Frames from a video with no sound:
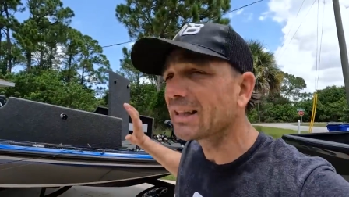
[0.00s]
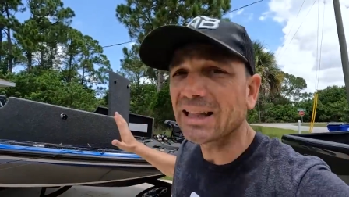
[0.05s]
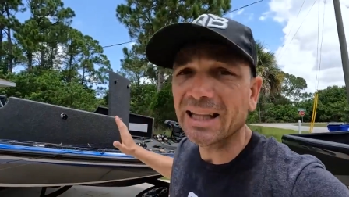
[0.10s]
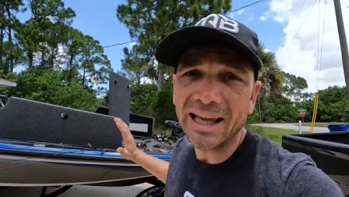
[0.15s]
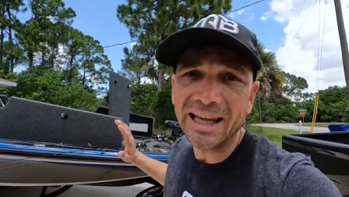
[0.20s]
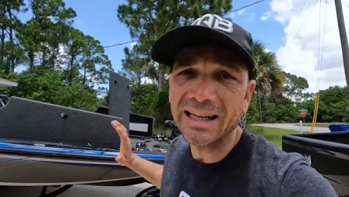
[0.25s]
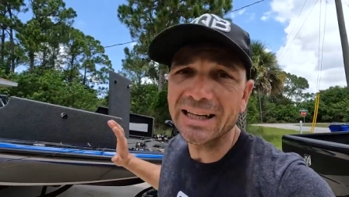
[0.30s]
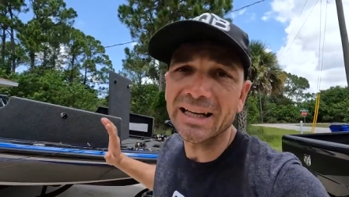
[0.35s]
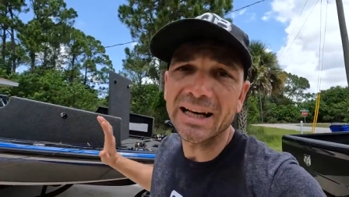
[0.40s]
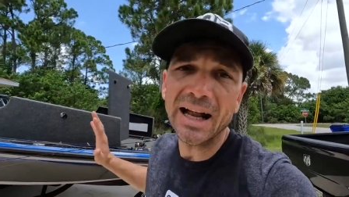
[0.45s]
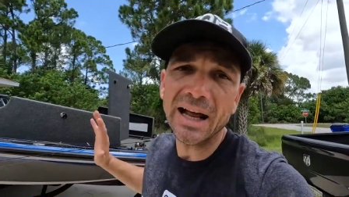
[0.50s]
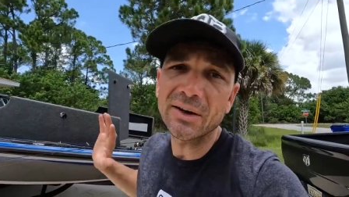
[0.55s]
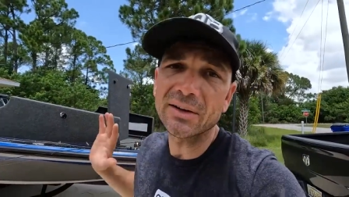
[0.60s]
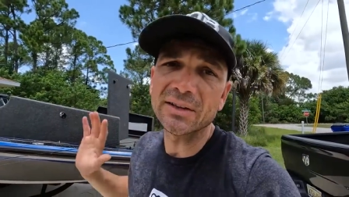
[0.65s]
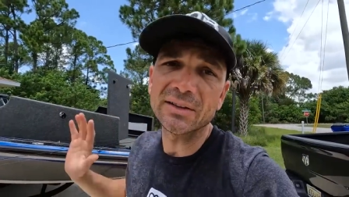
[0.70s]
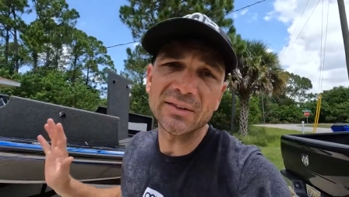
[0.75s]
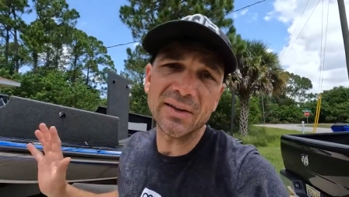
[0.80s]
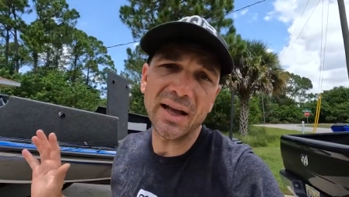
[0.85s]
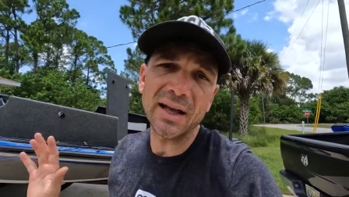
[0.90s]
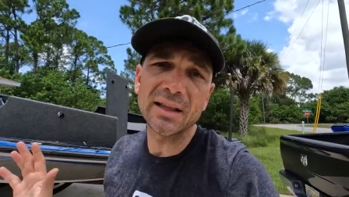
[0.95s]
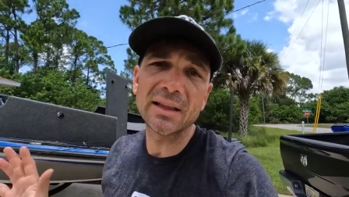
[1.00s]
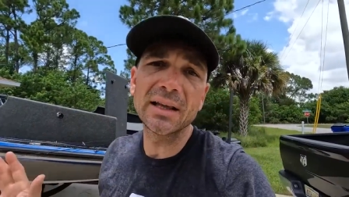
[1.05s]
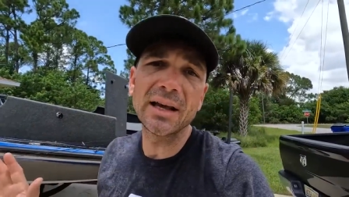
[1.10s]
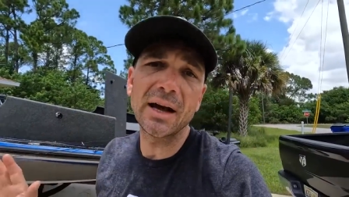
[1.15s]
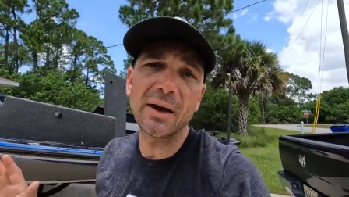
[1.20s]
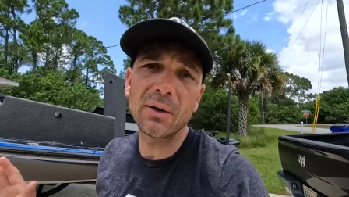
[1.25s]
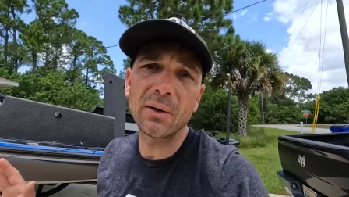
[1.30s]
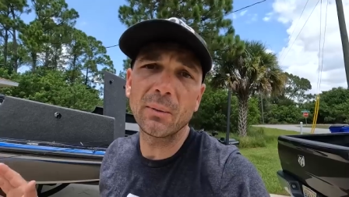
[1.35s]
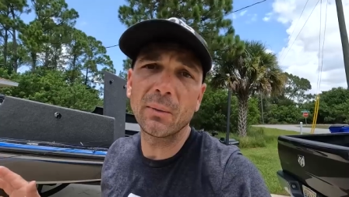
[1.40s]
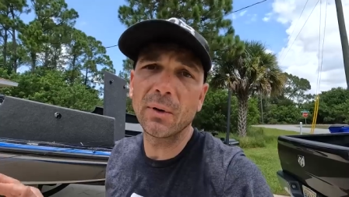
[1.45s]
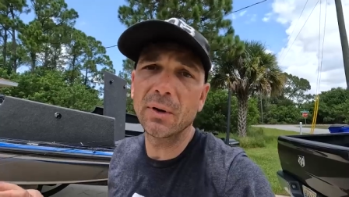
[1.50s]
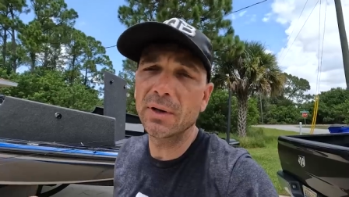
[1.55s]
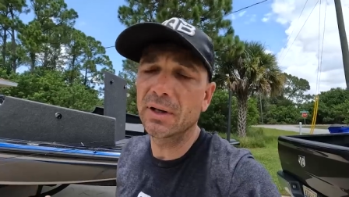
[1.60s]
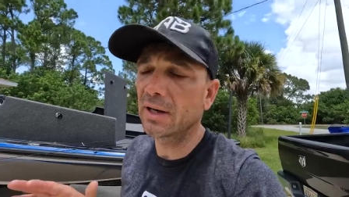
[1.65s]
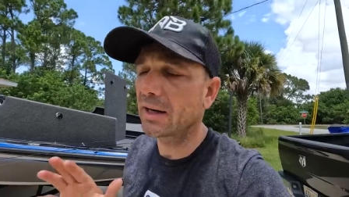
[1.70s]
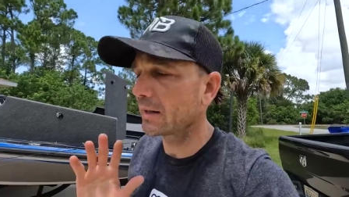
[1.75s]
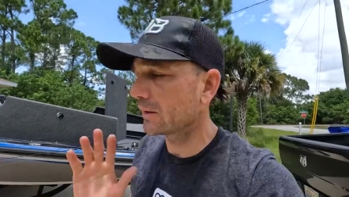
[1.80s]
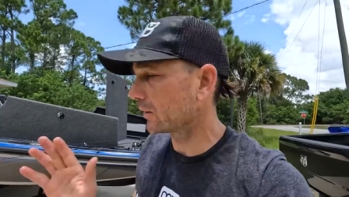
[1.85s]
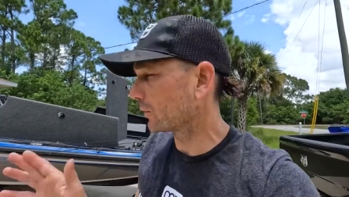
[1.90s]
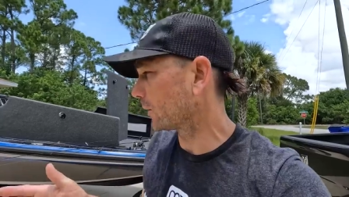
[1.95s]
laid it out exactly how I wanted it.
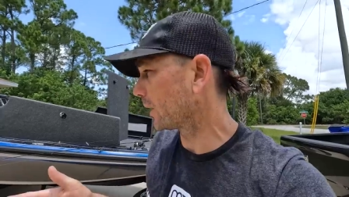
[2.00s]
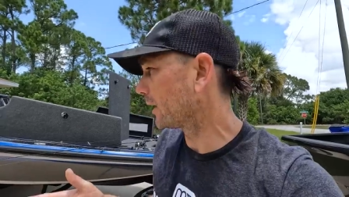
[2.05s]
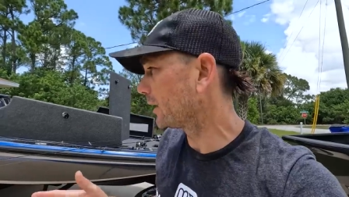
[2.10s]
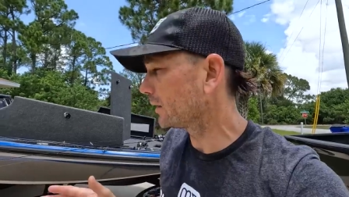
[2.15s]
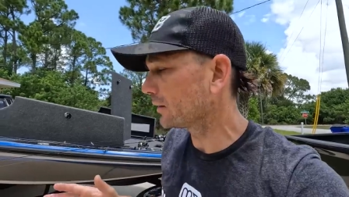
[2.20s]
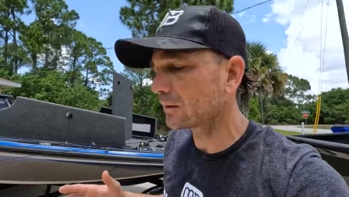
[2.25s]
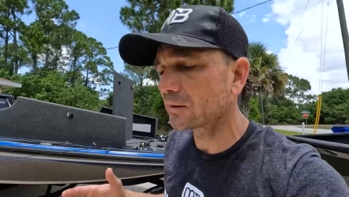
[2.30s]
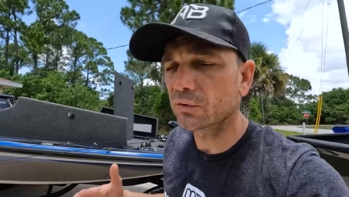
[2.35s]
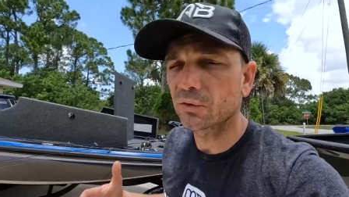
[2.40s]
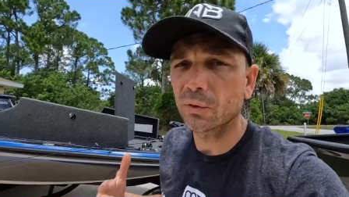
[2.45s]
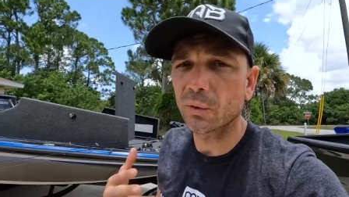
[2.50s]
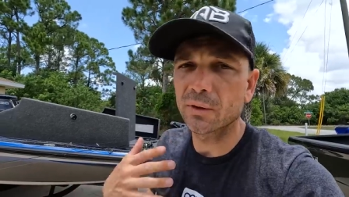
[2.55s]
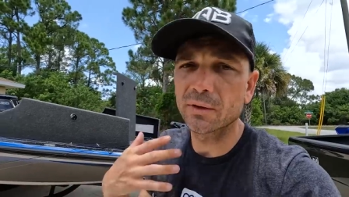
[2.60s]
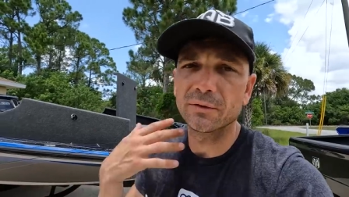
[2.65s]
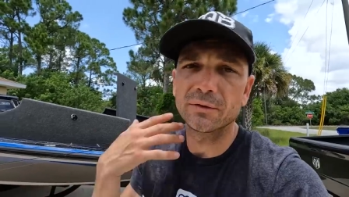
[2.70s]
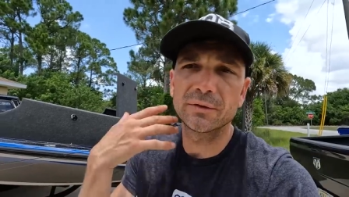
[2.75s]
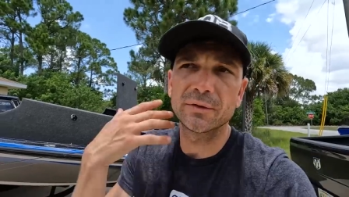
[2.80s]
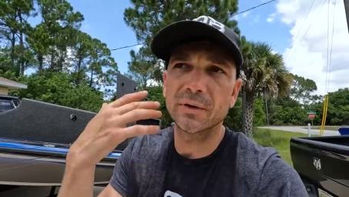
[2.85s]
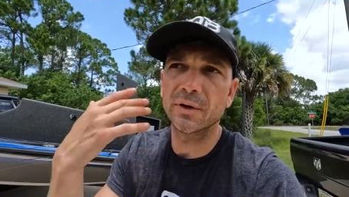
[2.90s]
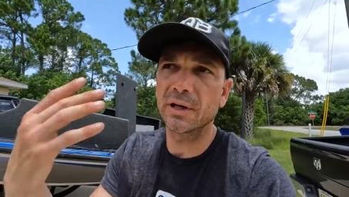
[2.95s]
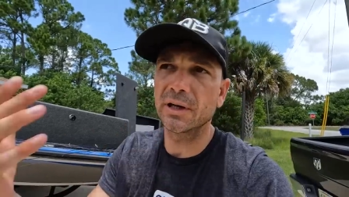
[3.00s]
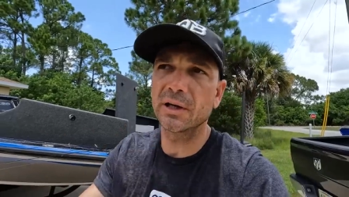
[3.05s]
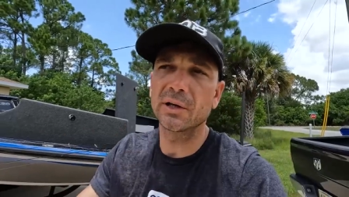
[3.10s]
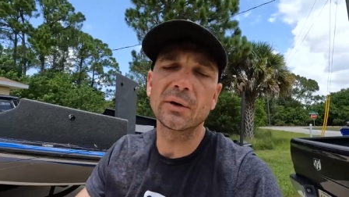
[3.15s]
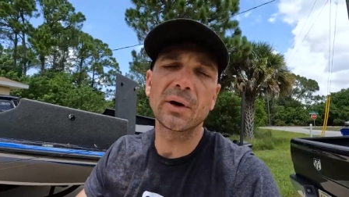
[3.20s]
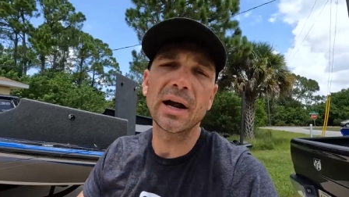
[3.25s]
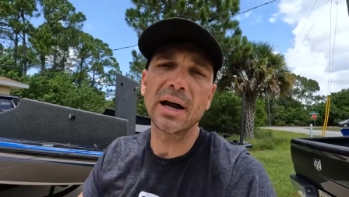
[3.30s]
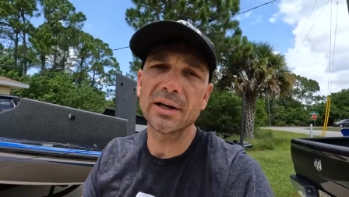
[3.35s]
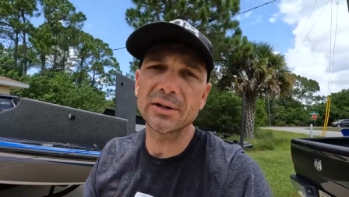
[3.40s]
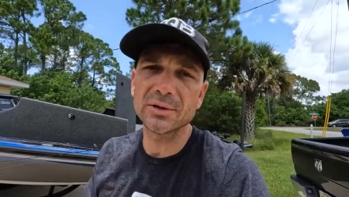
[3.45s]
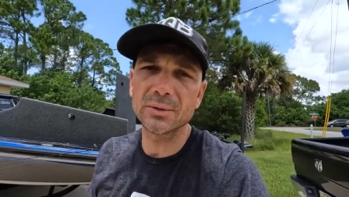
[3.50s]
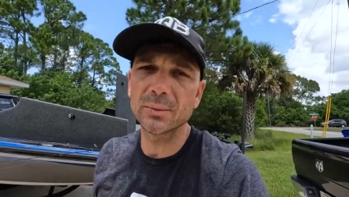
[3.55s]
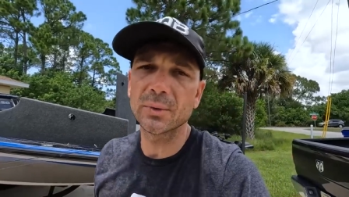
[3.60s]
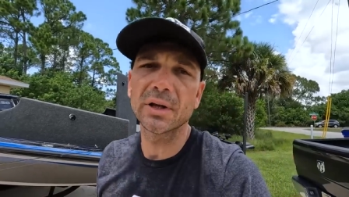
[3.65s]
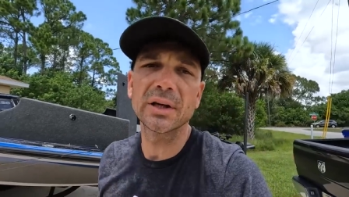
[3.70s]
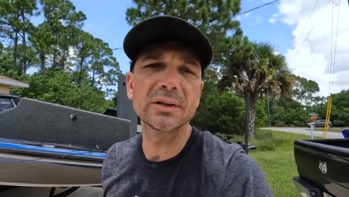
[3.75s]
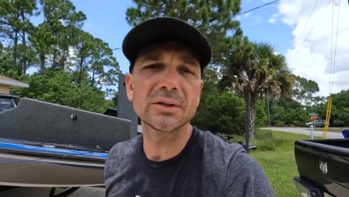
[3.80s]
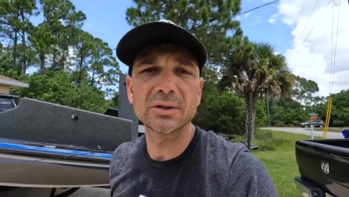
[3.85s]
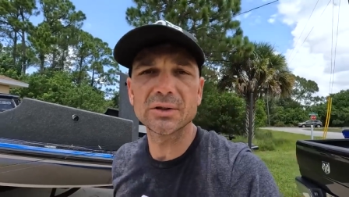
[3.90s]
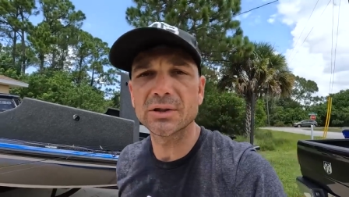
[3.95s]
I had a great sort of interaction
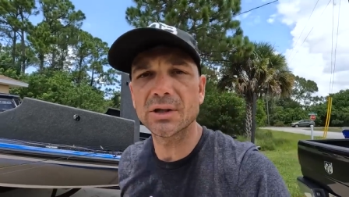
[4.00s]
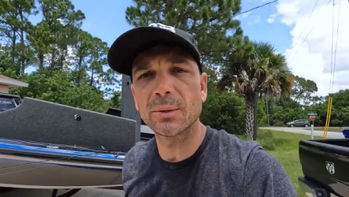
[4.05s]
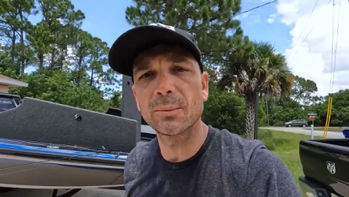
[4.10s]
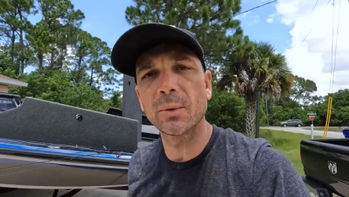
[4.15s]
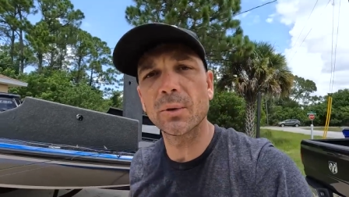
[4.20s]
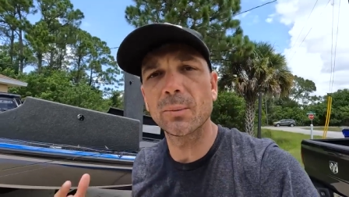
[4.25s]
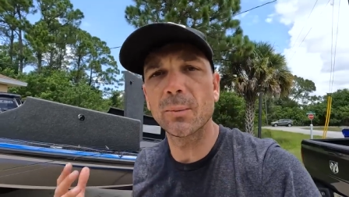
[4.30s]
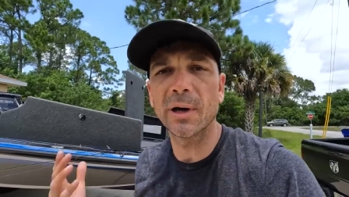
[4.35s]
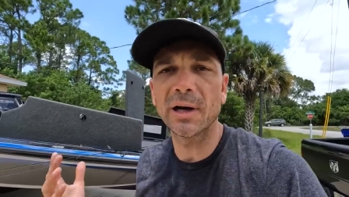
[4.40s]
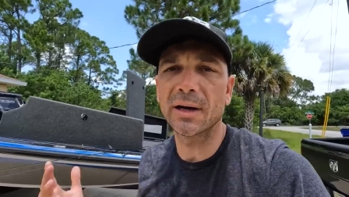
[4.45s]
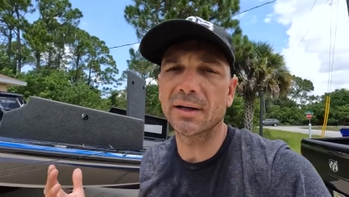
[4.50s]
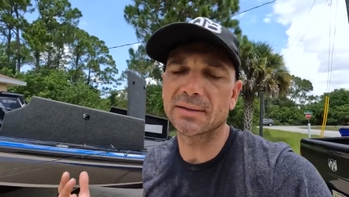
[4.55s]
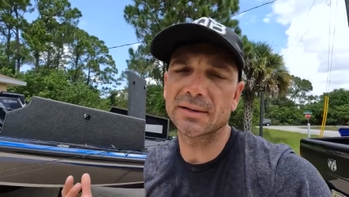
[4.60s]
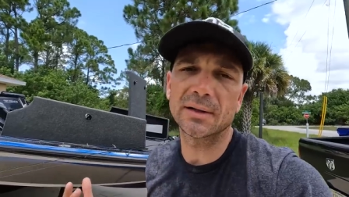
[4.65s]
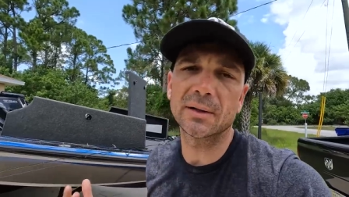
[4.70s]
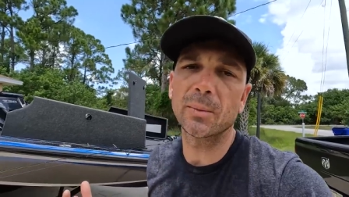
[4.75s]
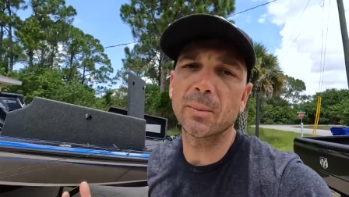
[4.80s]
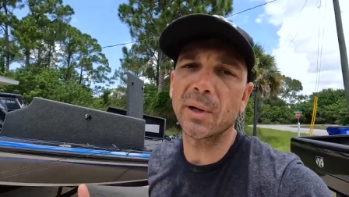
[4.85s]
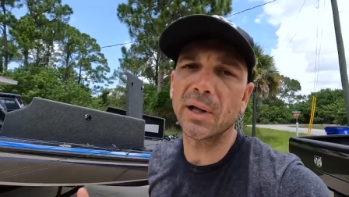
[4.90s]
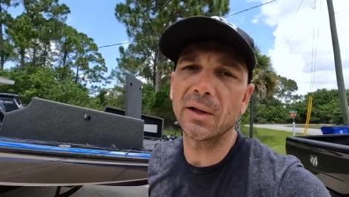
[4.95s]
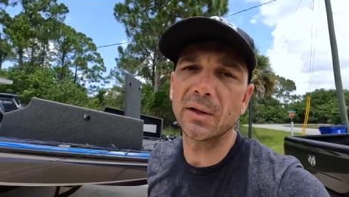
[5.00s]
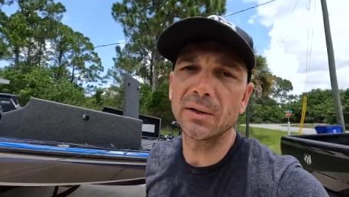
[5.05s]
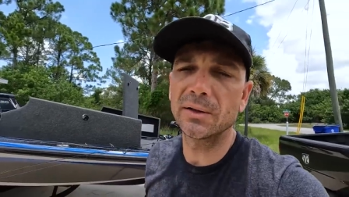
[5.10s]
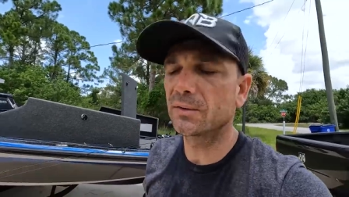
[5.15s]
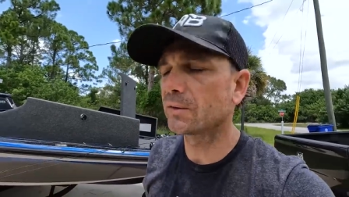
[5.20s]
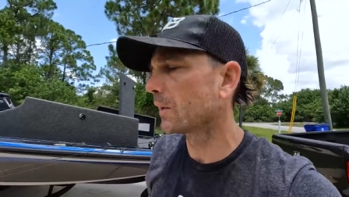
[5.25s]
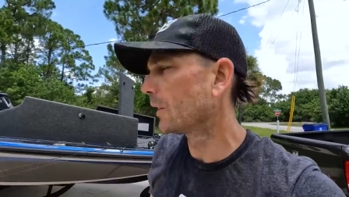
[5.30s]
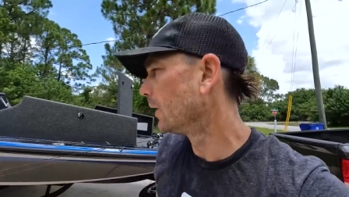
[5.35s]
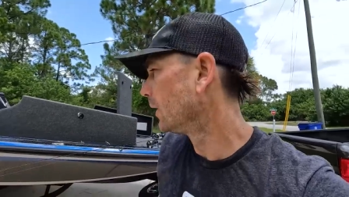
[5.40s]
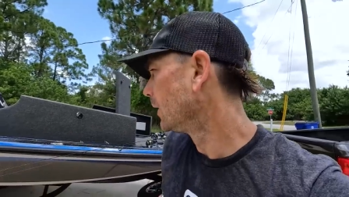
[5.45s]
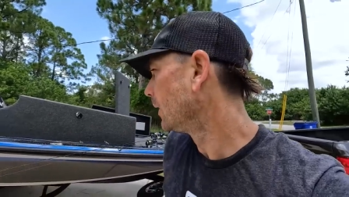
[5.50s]
relationship with my guys at Cabela's.